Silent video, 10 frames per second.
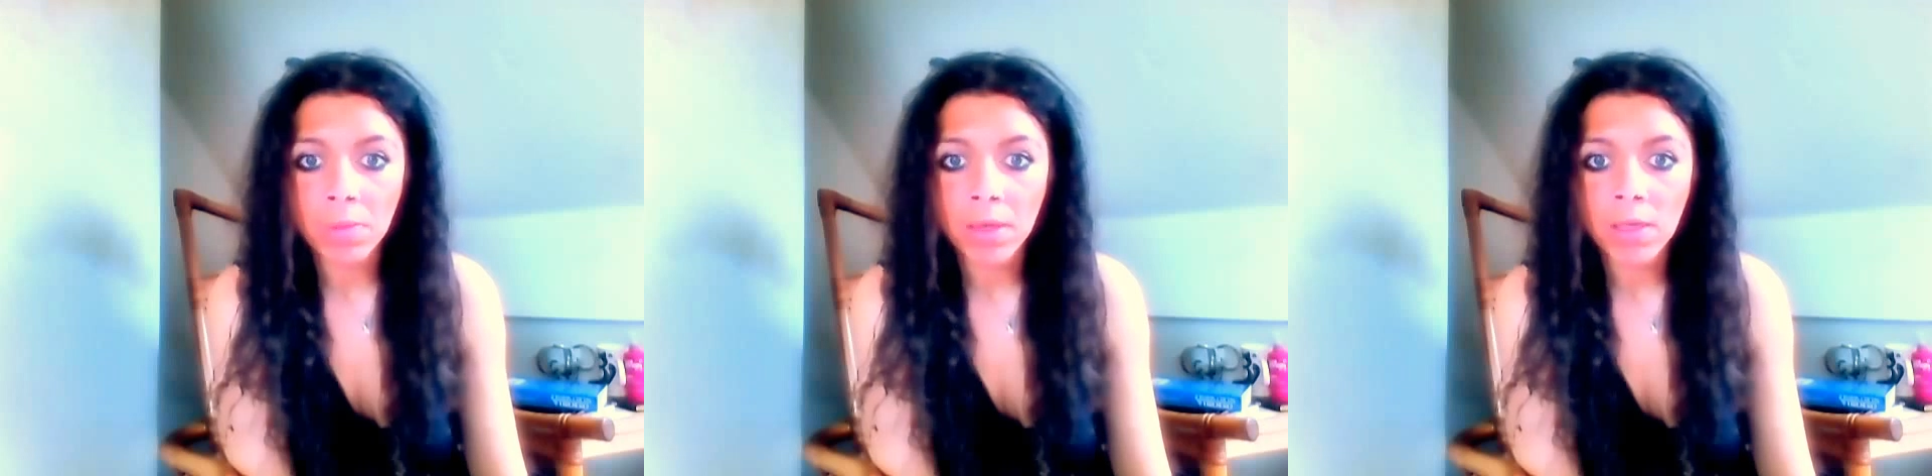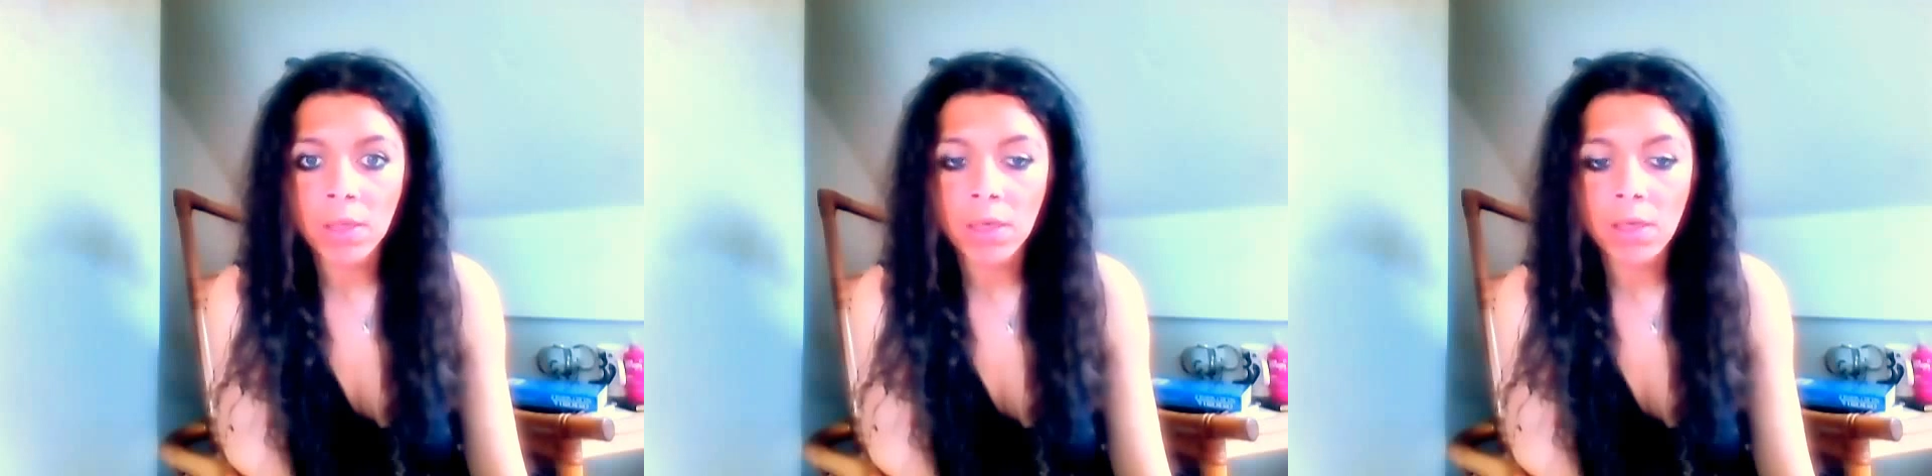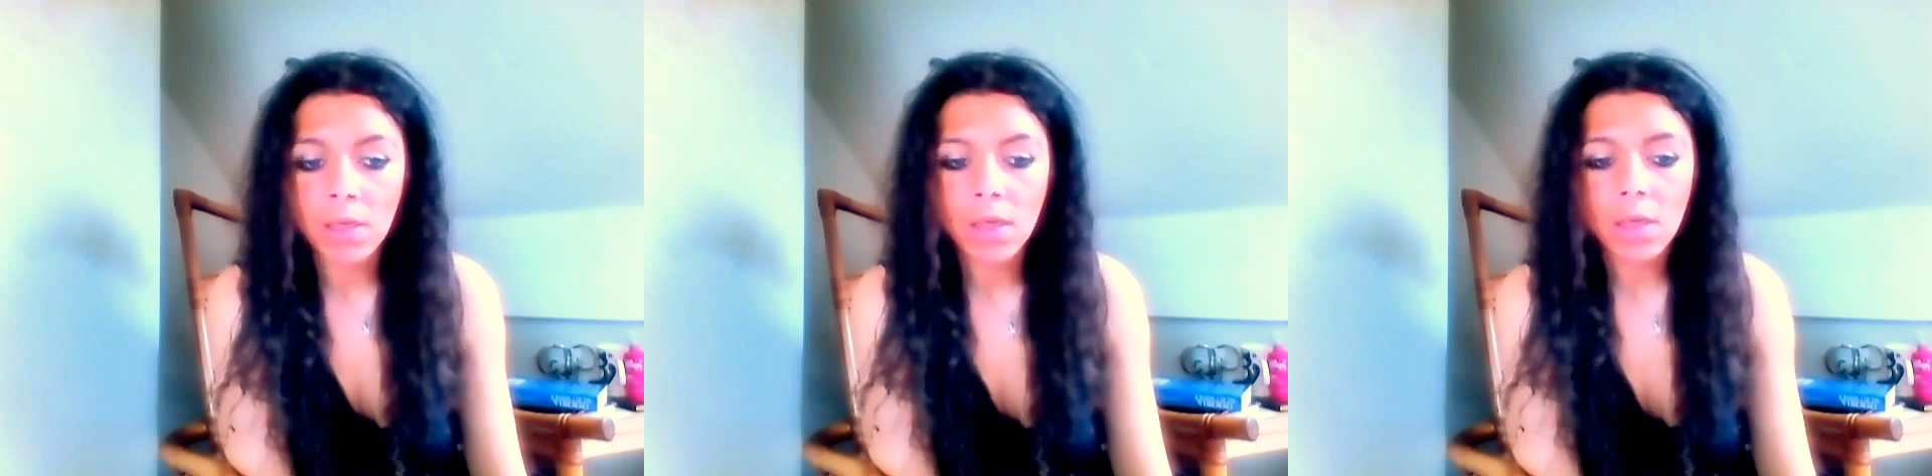or
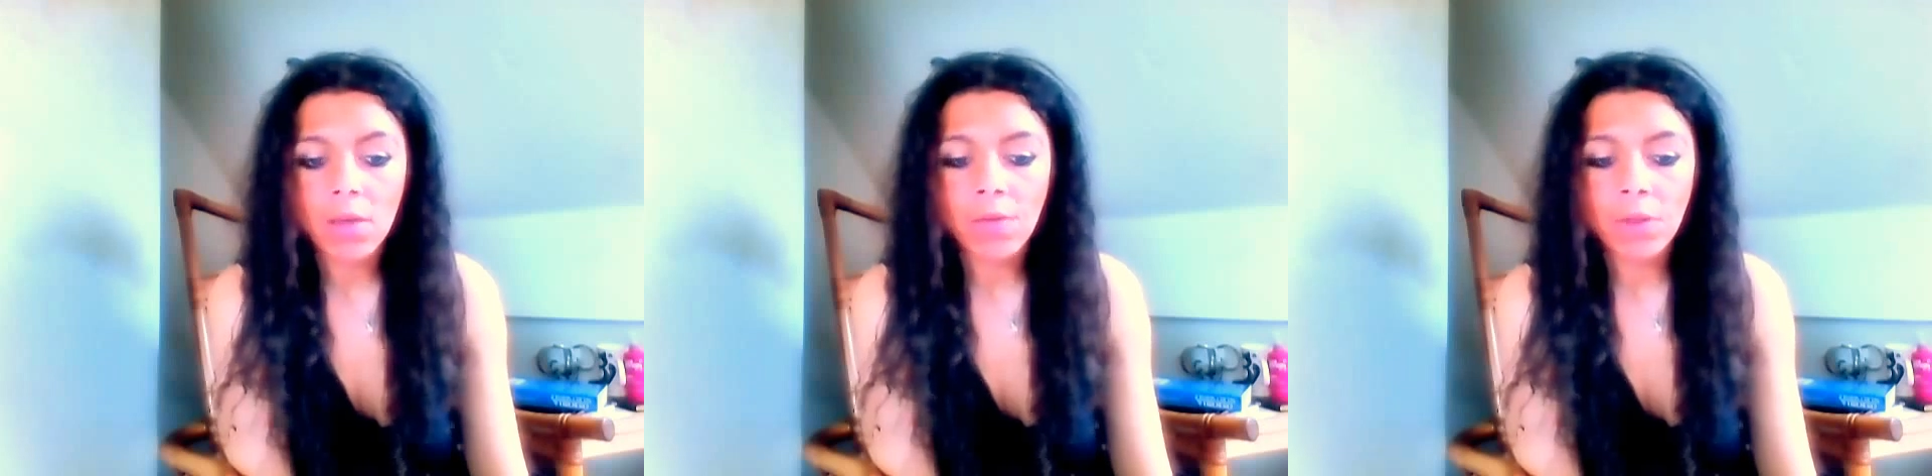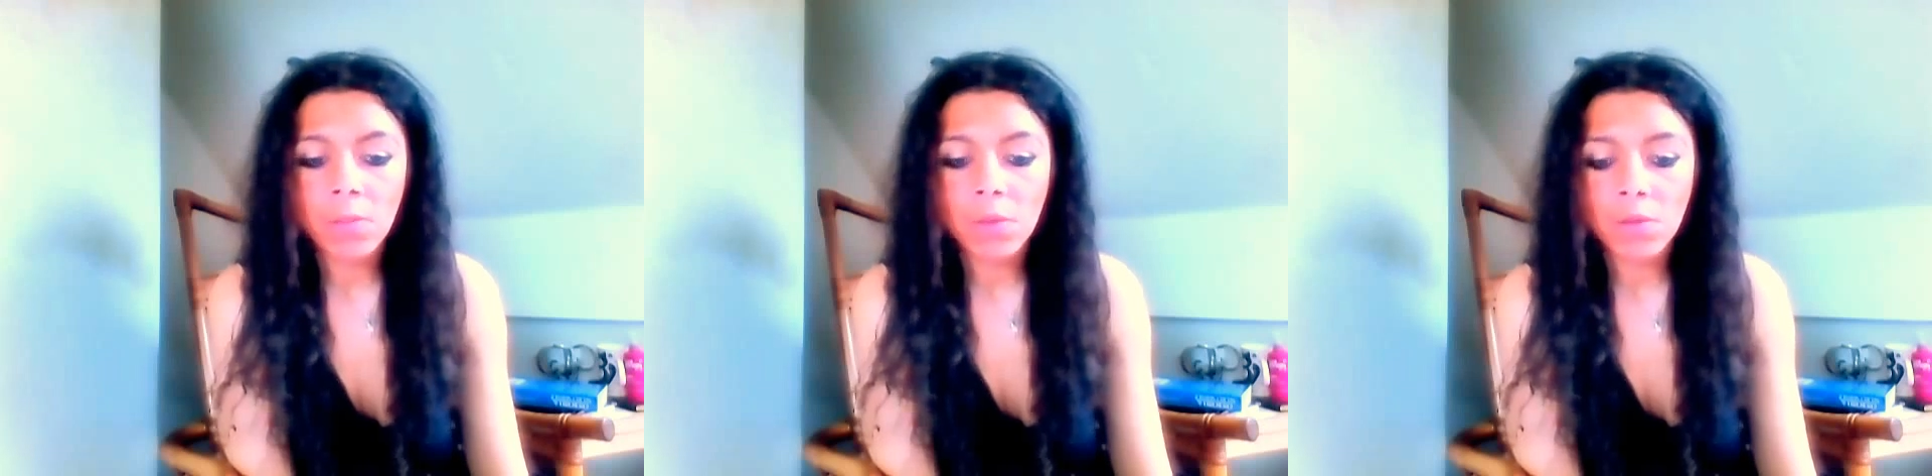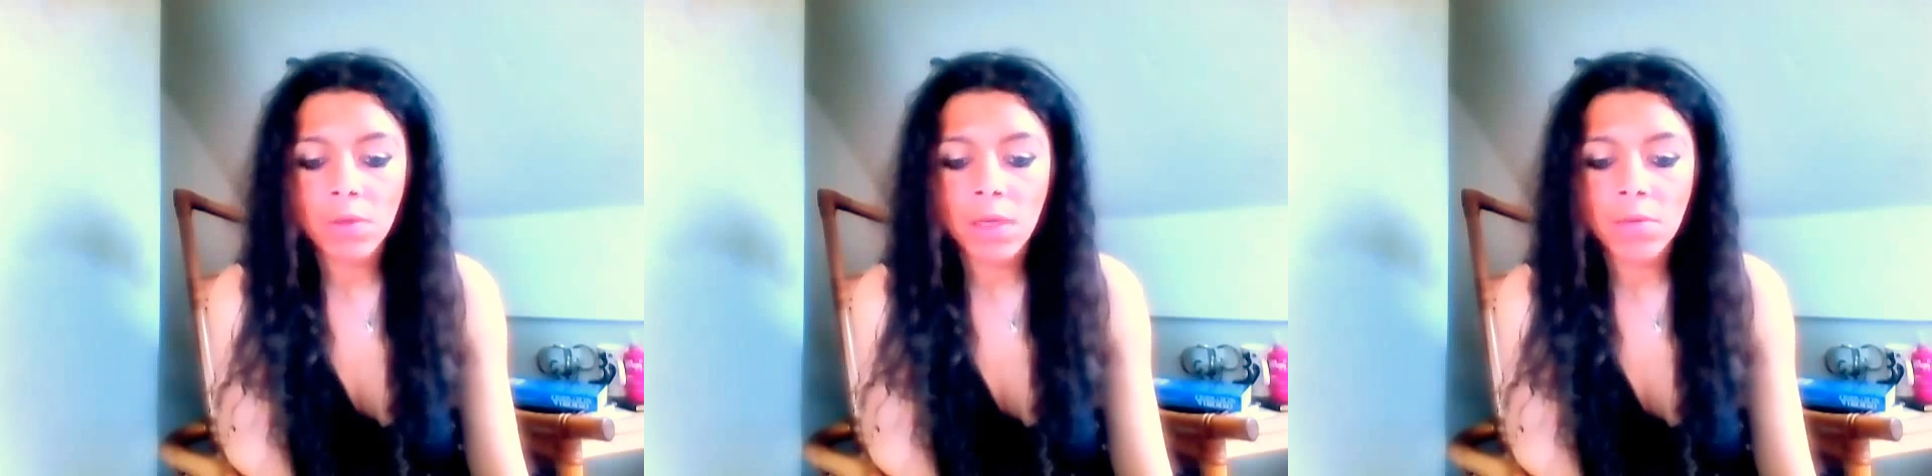horrible
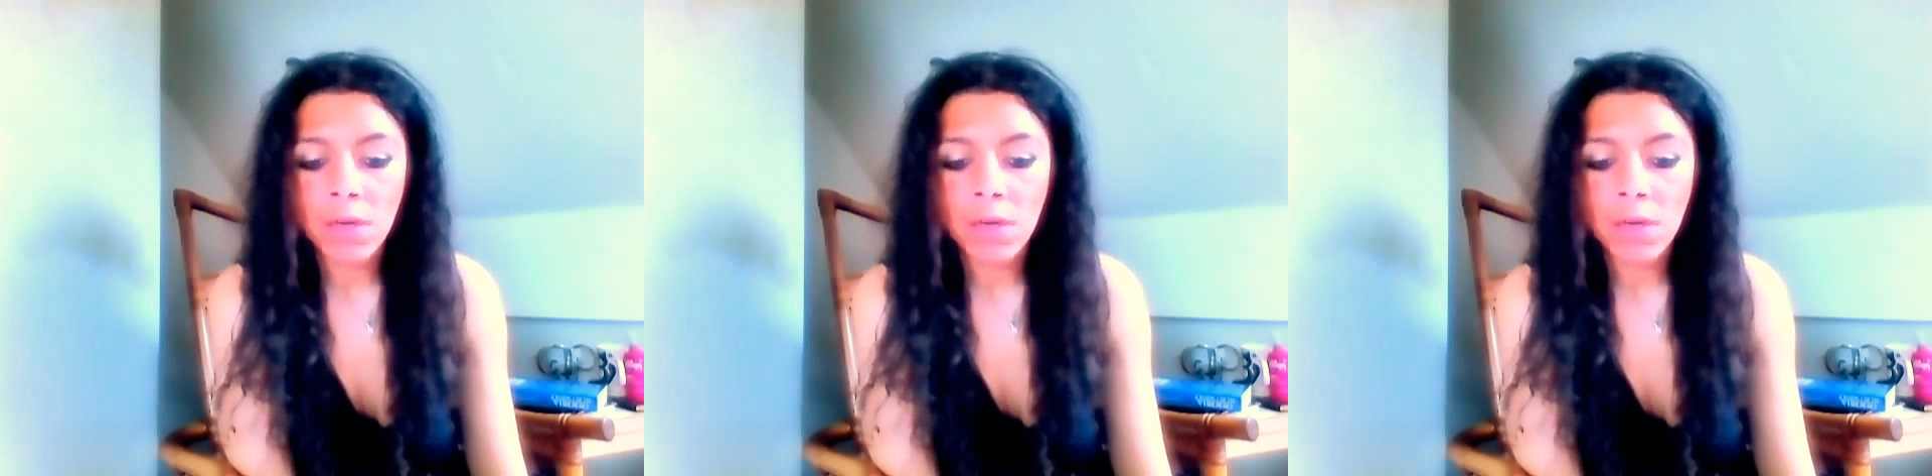murder